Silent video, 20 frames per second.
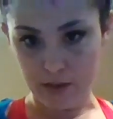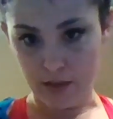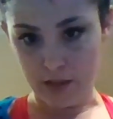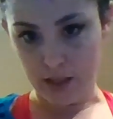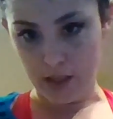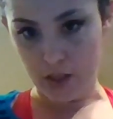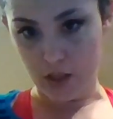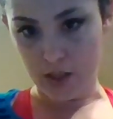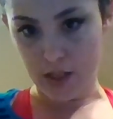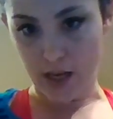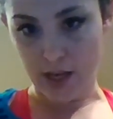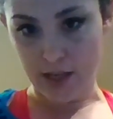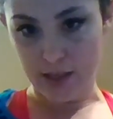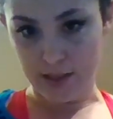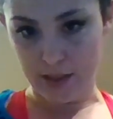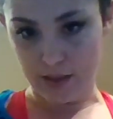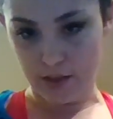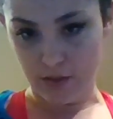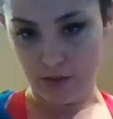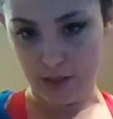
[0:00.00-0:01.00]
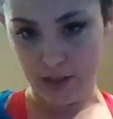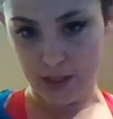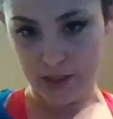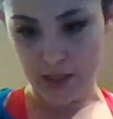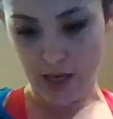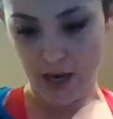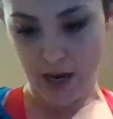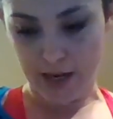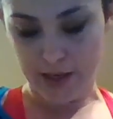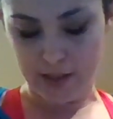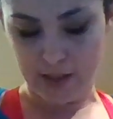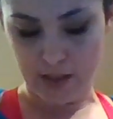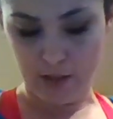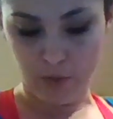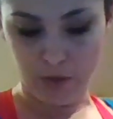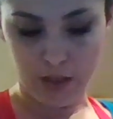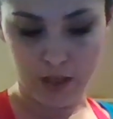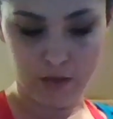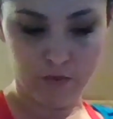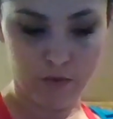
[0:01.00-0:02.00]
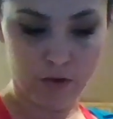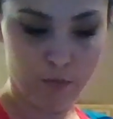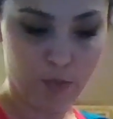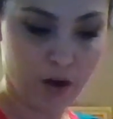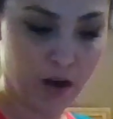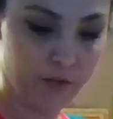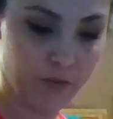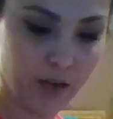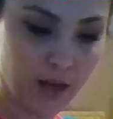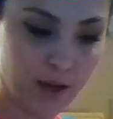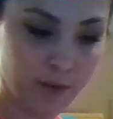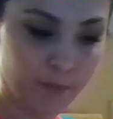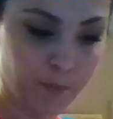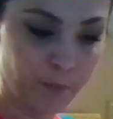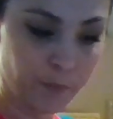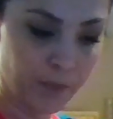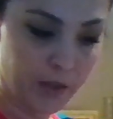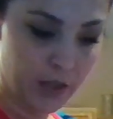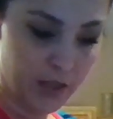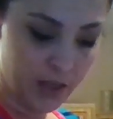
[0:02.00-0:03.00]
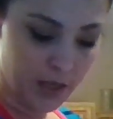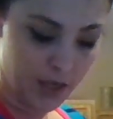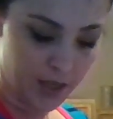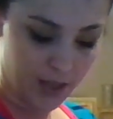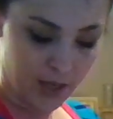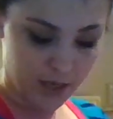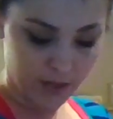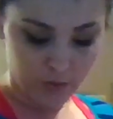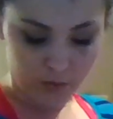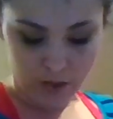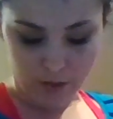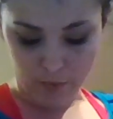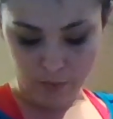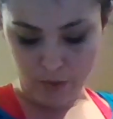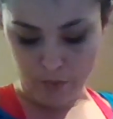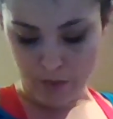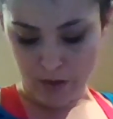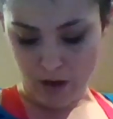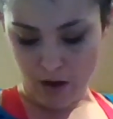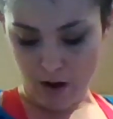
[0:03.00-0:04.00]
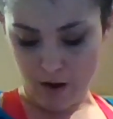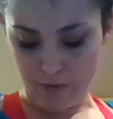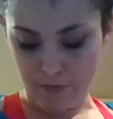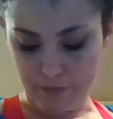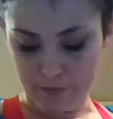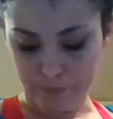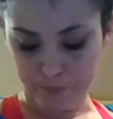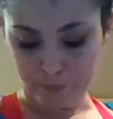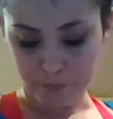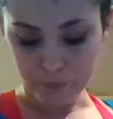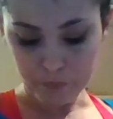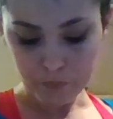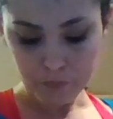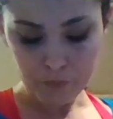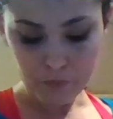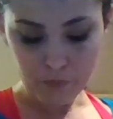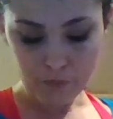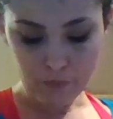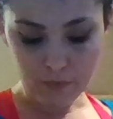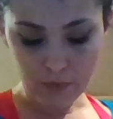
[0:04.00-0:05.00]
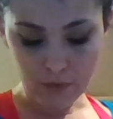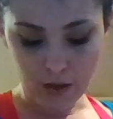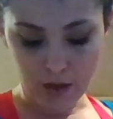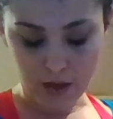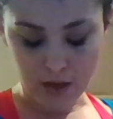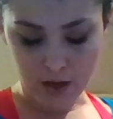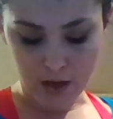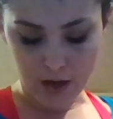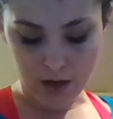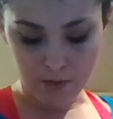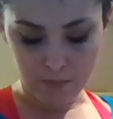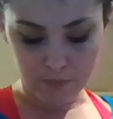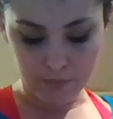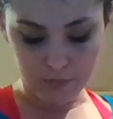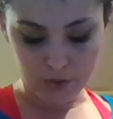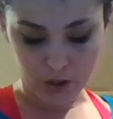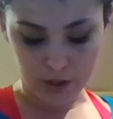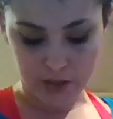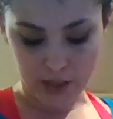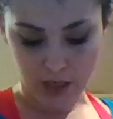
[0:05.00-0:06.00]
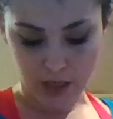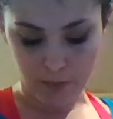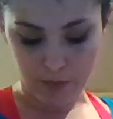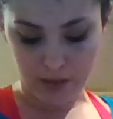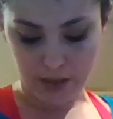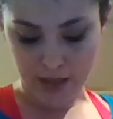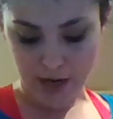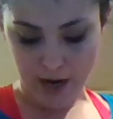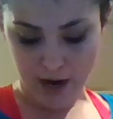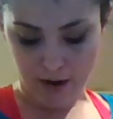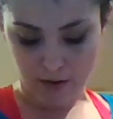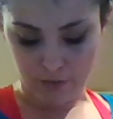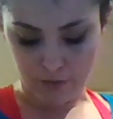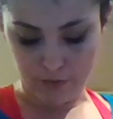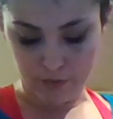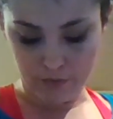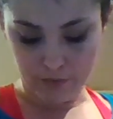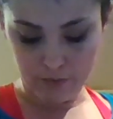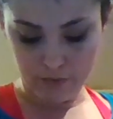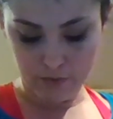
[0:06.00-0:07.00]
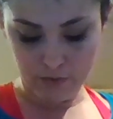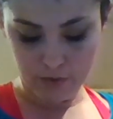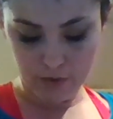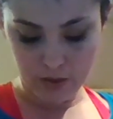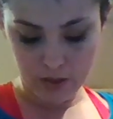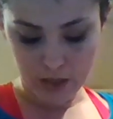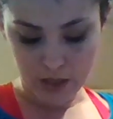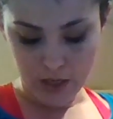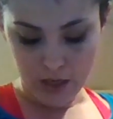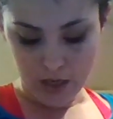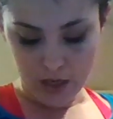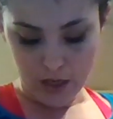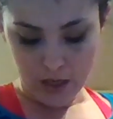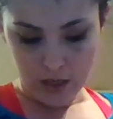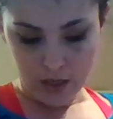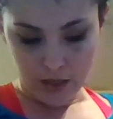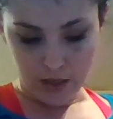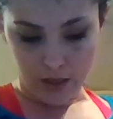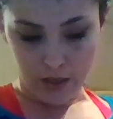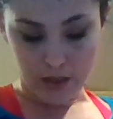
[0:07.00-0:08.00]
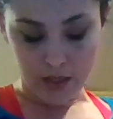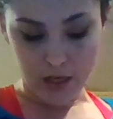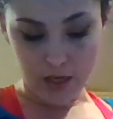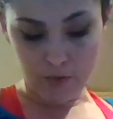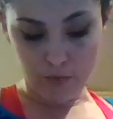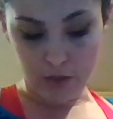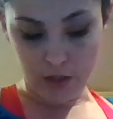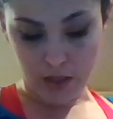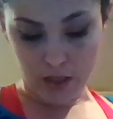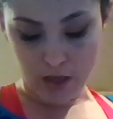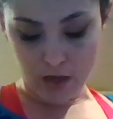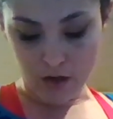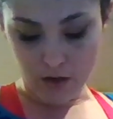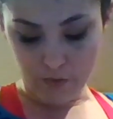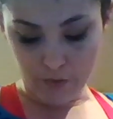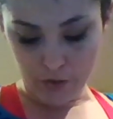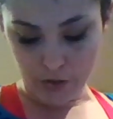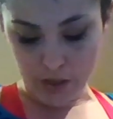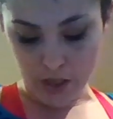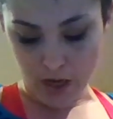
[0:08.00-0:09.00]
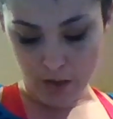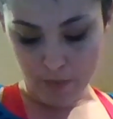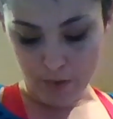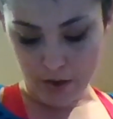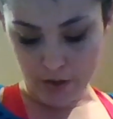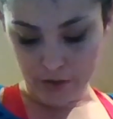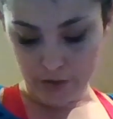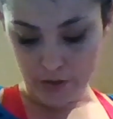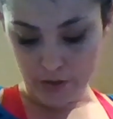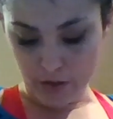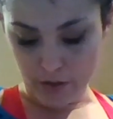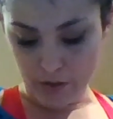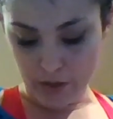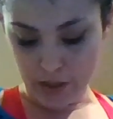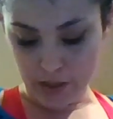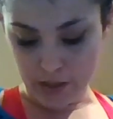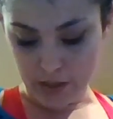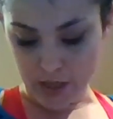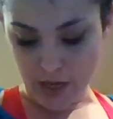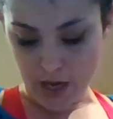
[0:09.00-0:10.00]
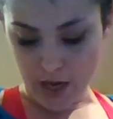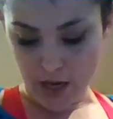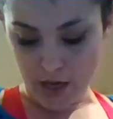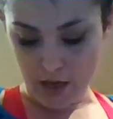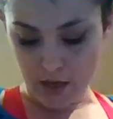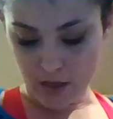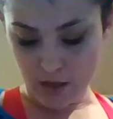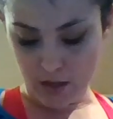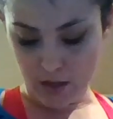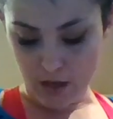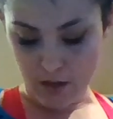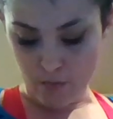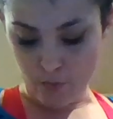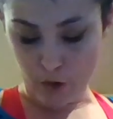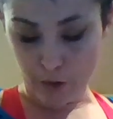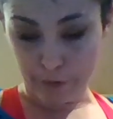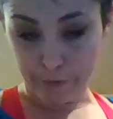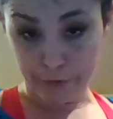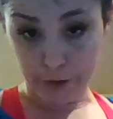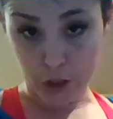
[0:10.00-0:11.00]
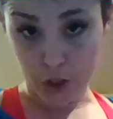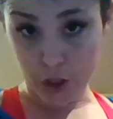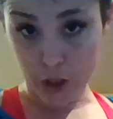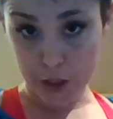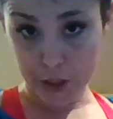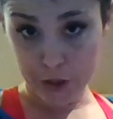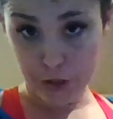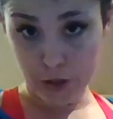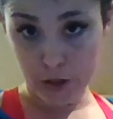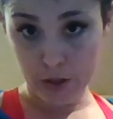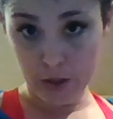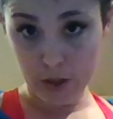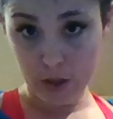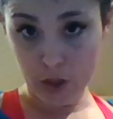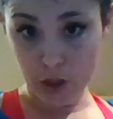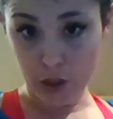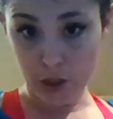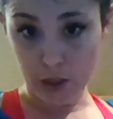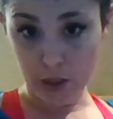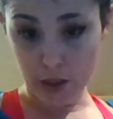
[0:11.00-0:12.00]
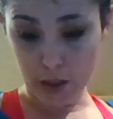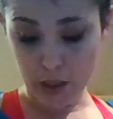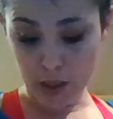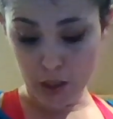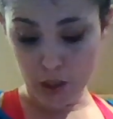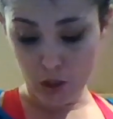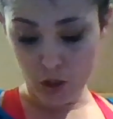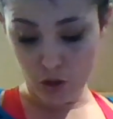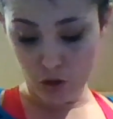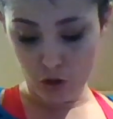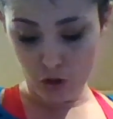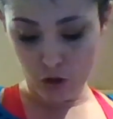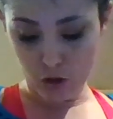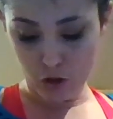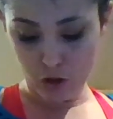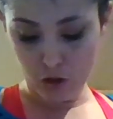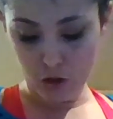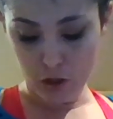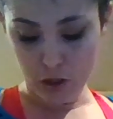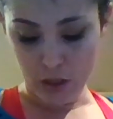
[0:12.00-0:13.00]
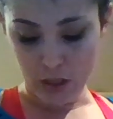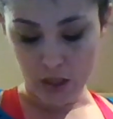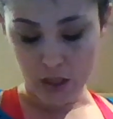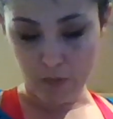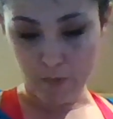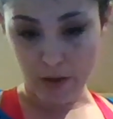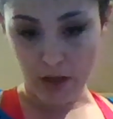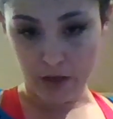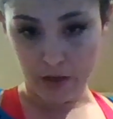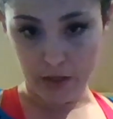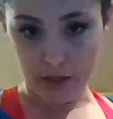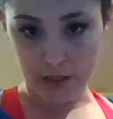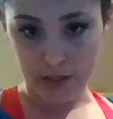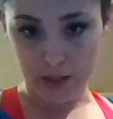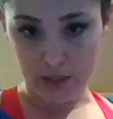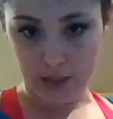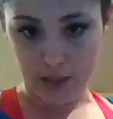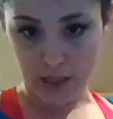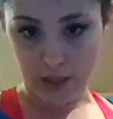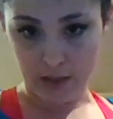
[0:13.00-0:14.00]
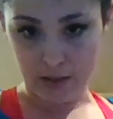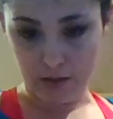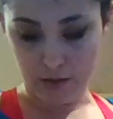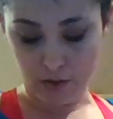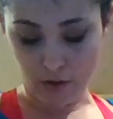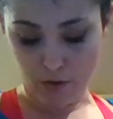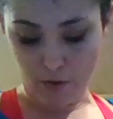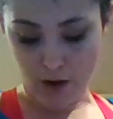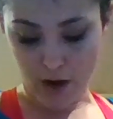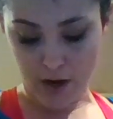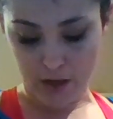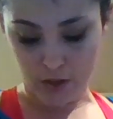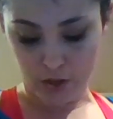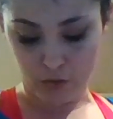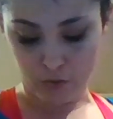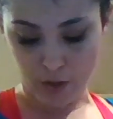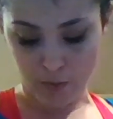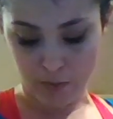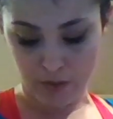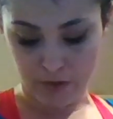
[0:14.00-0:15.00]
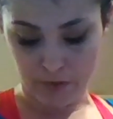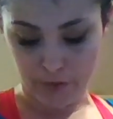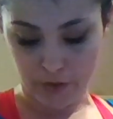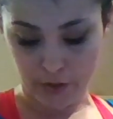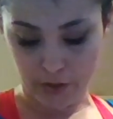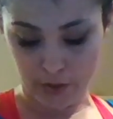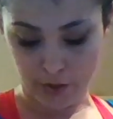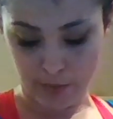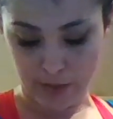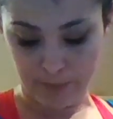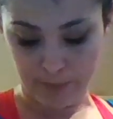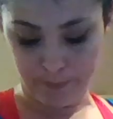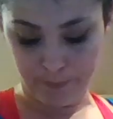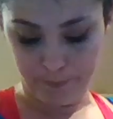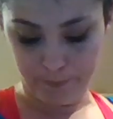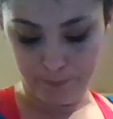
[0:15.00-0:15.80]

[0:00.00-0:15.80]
on each side still on the sides that we didn't rip off yet. And that's what I'm ripping off and just taping down. The thing with the over tape also is that the more friction that there is, the better it sticks. So I just rub it for a little bit,